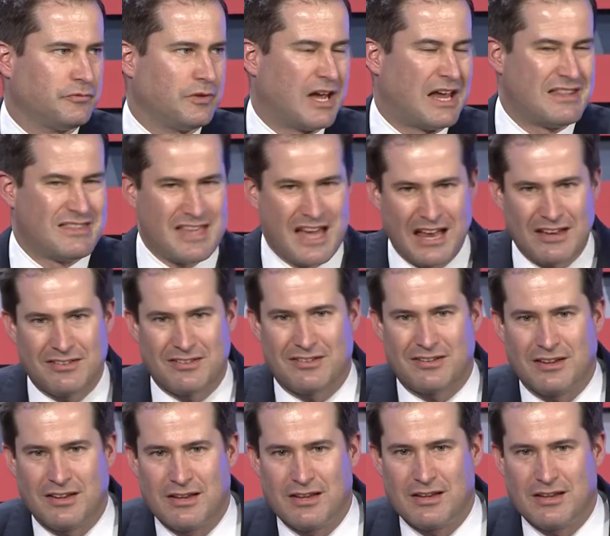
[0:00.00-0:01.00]
And that's
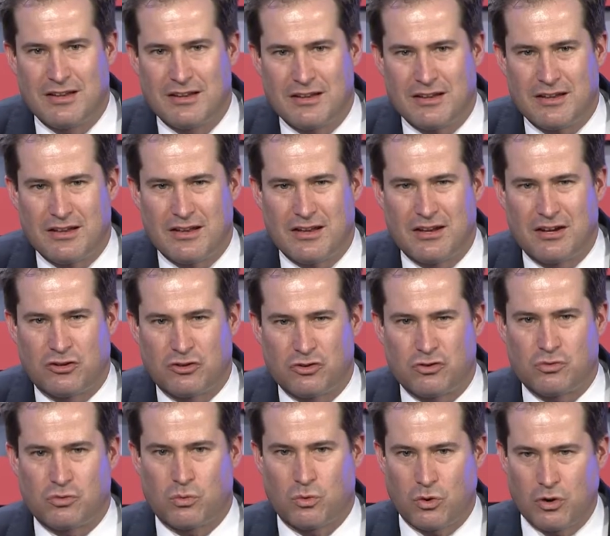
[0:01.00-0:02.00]
an
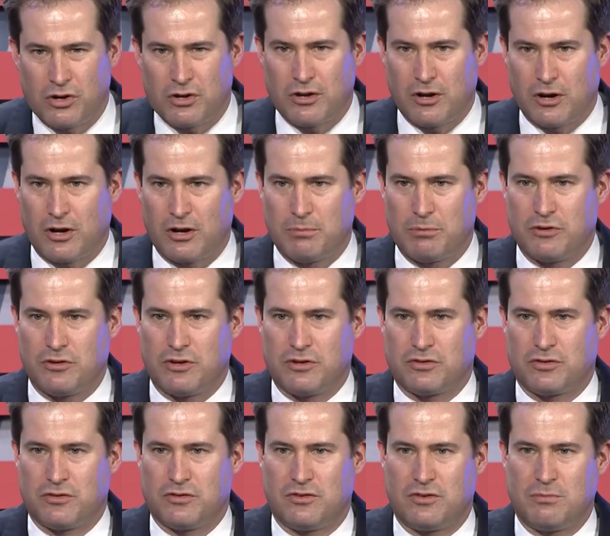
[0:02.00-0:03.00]
extraordinary
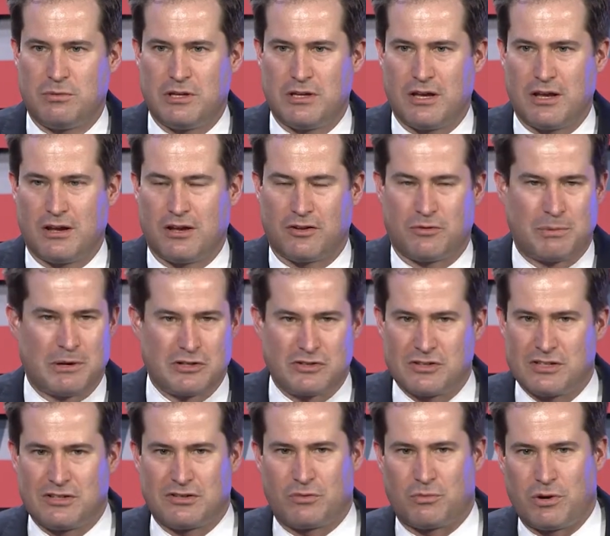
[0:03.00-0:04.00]
position to be in,
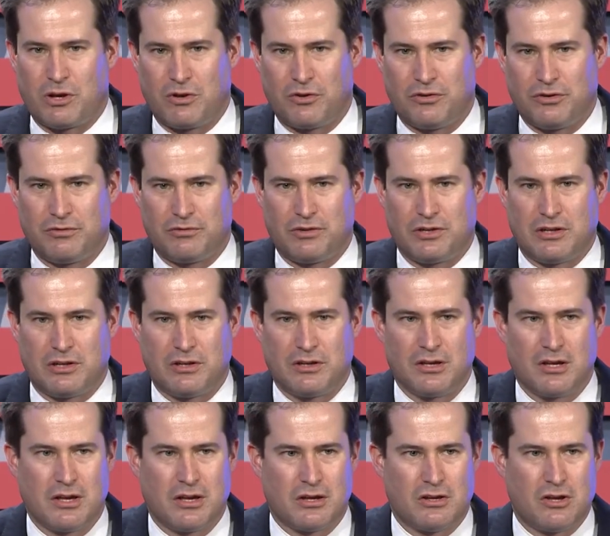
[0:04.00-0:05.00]
especially as a relatively
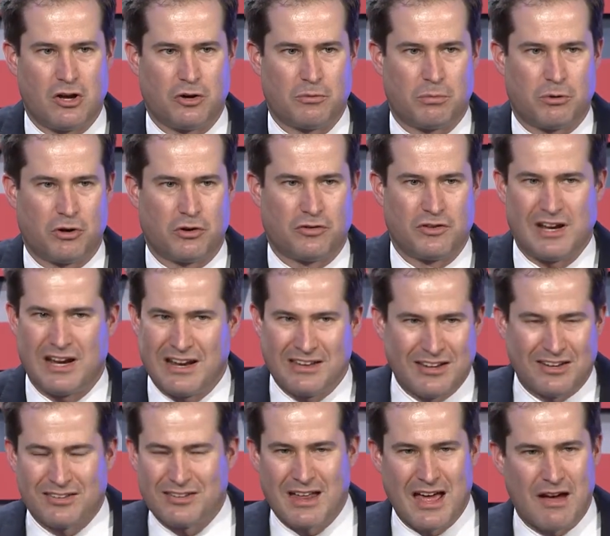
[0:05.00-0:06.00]
young person. And it
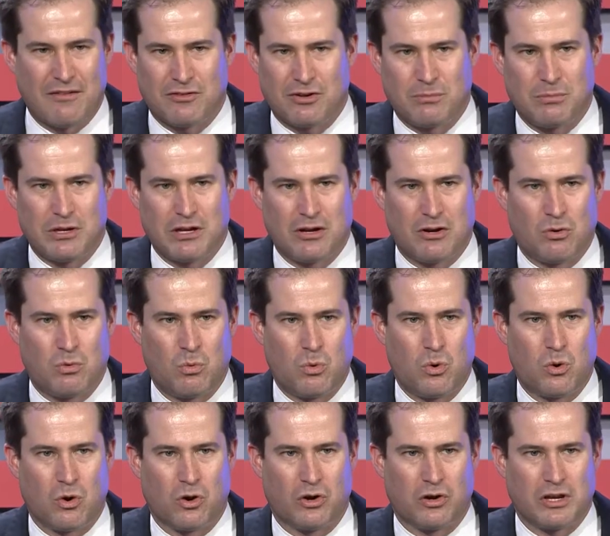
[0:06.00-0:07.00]
doesn't have to be in a
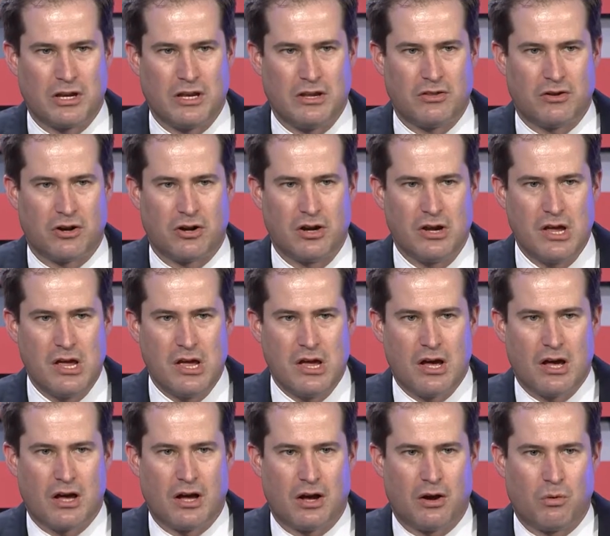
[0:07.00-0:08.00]
war either.
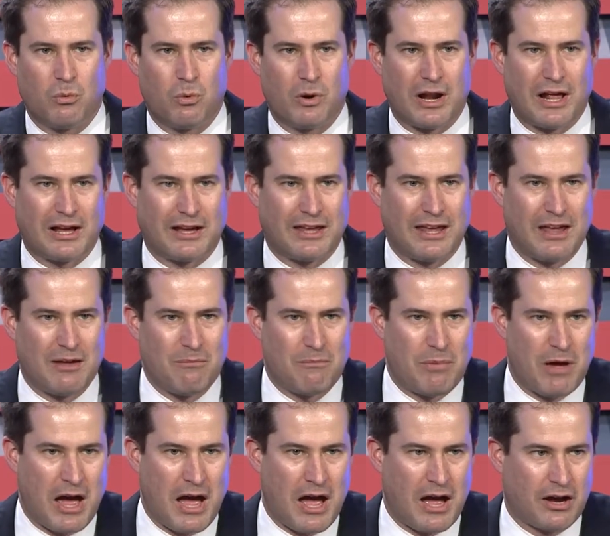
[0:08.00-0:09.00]
When I came
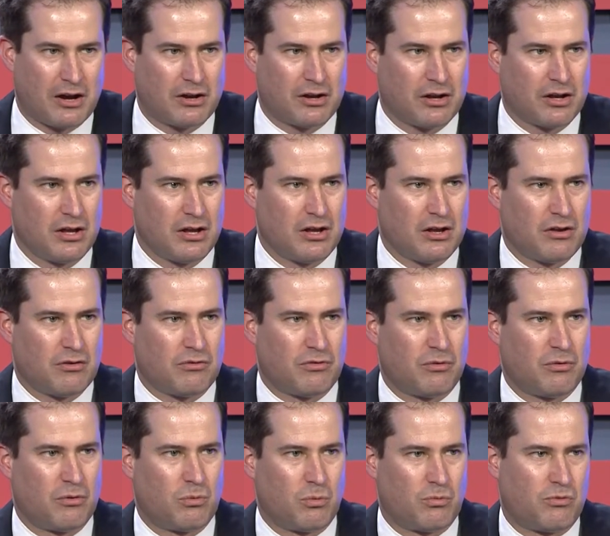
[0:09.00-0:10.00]
back
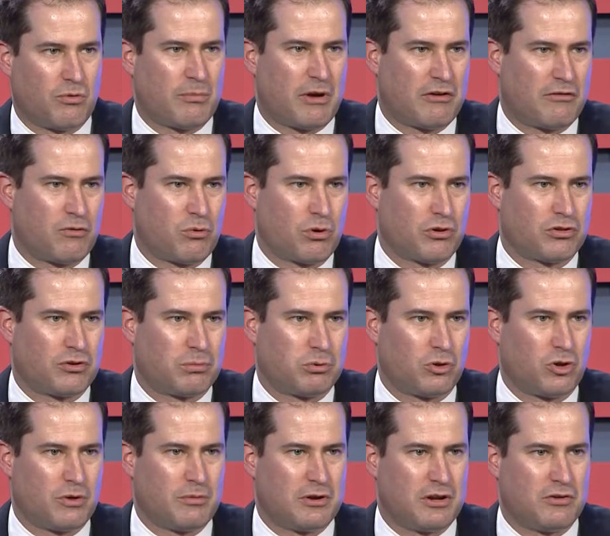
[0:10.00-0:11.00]
from my fourth
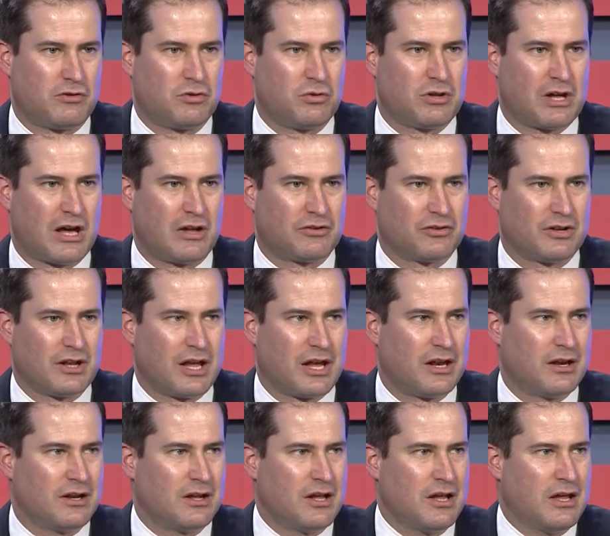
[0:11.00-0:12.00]
deployment in
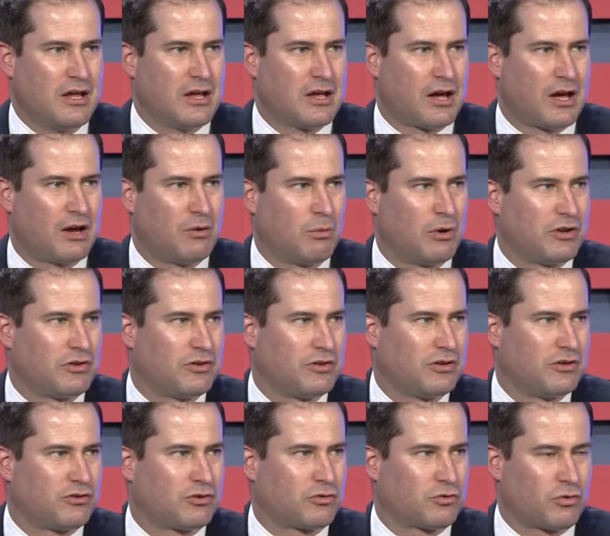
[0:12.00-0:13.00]
2008, I went to
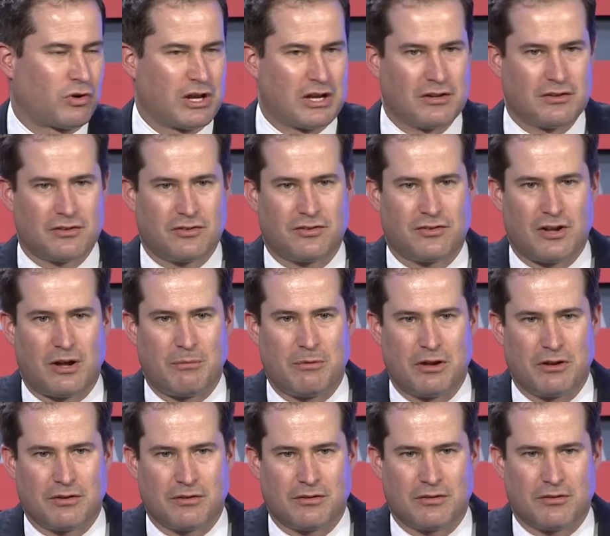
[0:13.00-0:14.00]
this great summit